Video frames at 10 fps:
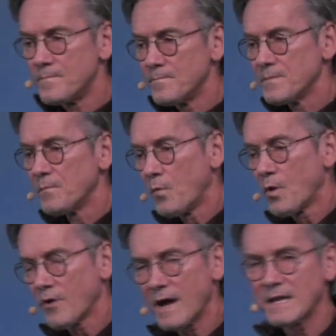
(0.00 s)
The
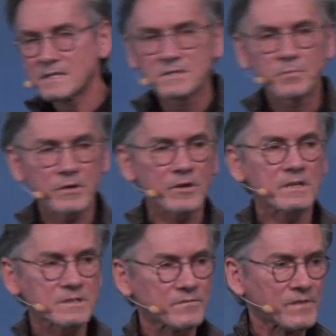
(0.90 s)
more I
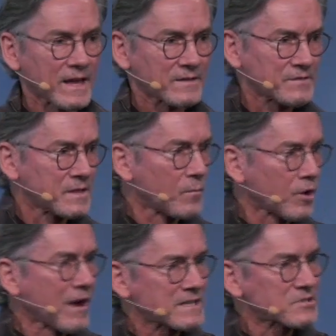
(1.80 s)
experience of life and the
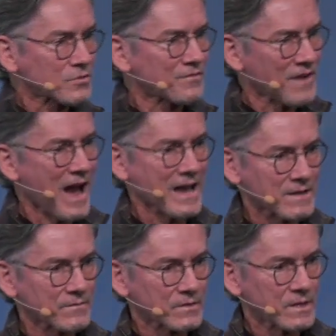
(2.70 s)
more I
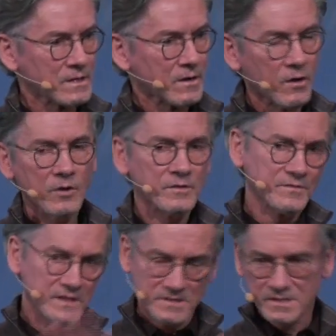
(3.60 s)
survive all of
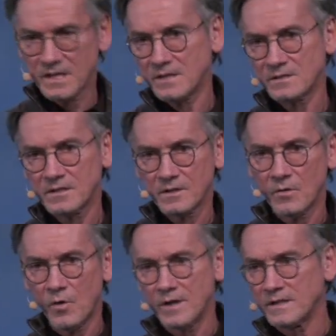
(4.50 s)
these things that
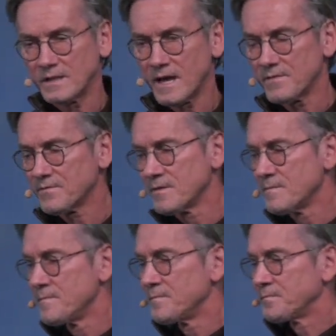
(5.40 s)
go on in life,
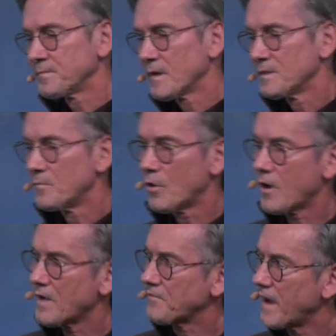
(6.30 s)
the more
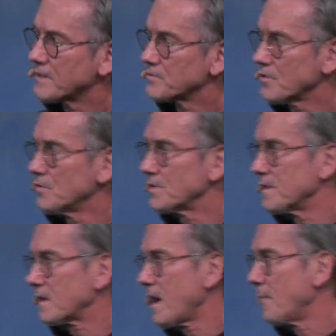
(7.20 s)
I find truth in
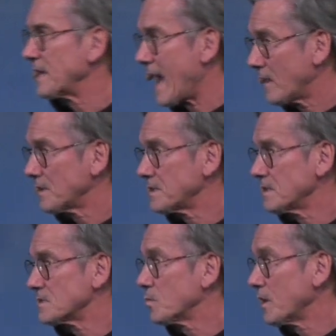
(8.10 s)
the
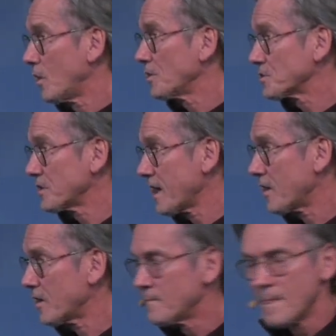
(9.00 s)
commonalities we all
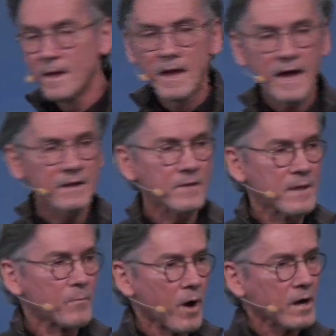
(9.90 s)
share. And
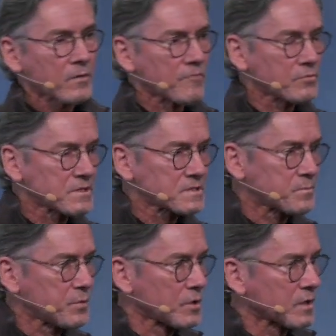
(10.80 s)
Mark wrote this
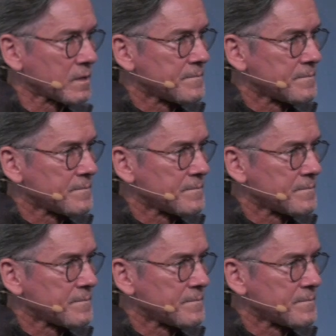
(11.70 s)
book